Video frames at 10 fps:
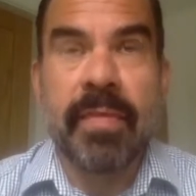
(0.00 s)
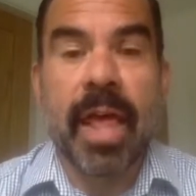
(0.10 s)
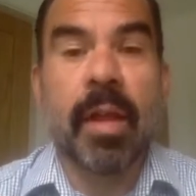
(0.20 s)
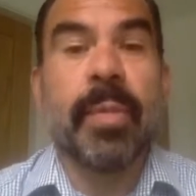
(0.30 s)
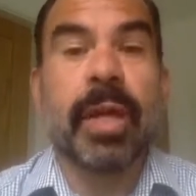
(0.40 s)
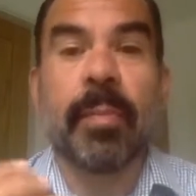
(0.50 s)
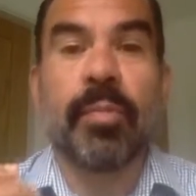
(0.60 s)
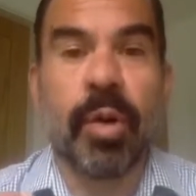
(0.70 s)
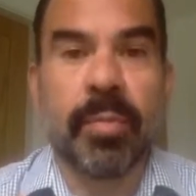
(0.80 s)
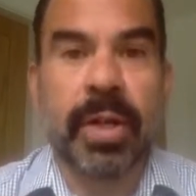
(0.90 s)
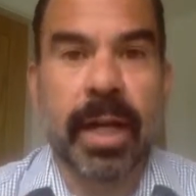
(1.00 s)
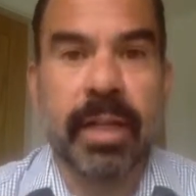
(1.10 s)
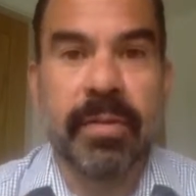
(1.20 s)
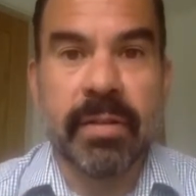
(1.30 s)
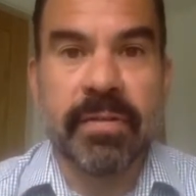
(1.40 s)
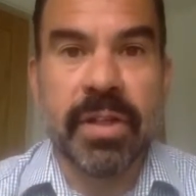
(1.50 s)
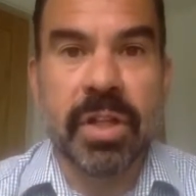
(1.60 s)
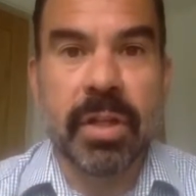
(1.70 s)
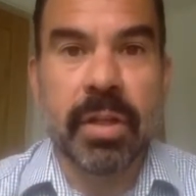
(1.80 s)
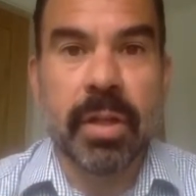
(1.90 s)
they'll be a lot more productive and
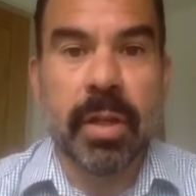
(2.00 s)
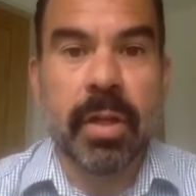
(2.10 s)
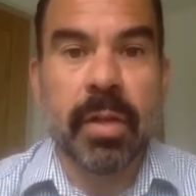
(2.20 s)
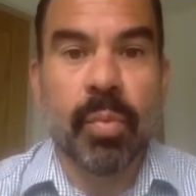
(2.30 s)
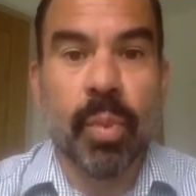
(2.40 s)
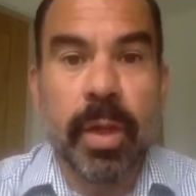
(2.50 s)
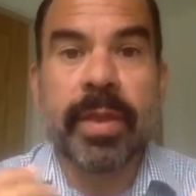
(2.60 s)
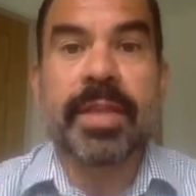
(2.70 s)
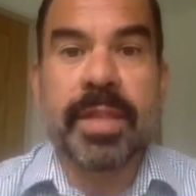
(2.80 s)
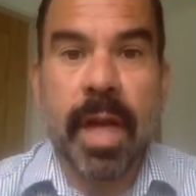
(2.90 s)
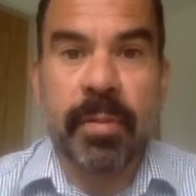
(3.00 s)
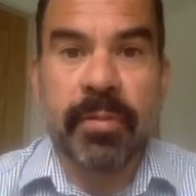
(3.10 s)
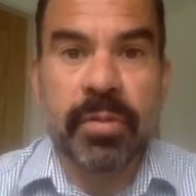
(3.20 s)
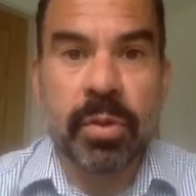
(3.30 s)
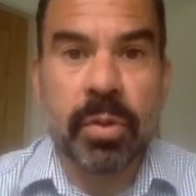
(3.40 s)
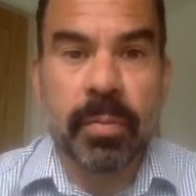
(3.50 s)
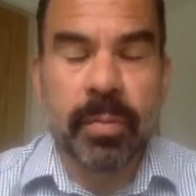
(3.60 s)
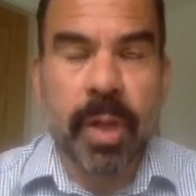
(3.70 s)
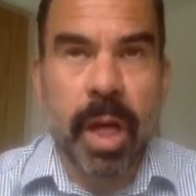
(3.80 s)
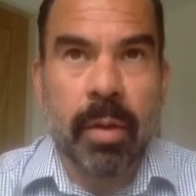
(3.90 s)
efficient with this type of tool,
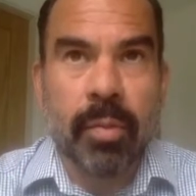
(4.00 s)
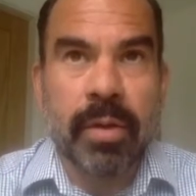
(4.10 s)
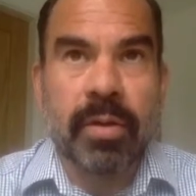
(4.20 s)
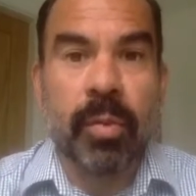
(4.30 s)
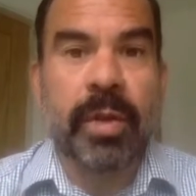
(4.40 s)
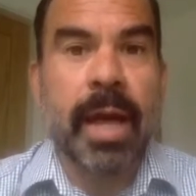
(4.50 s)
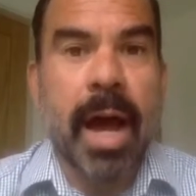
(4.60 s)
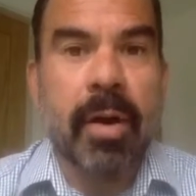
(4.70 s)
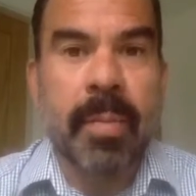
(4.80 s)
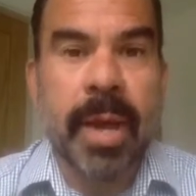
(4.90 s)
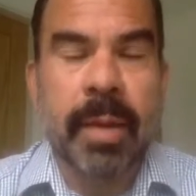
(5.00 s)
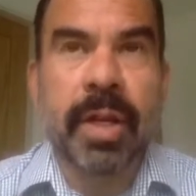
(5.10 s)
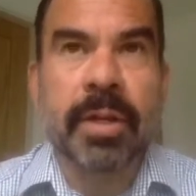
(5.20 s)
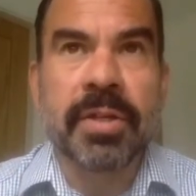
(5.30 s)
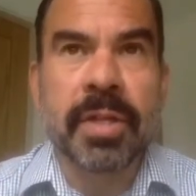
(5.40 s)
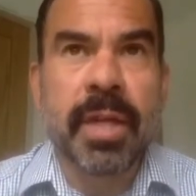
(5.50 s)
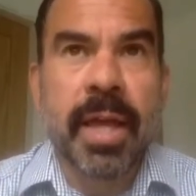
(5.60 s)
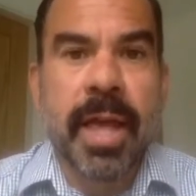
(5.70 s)
with RMA, because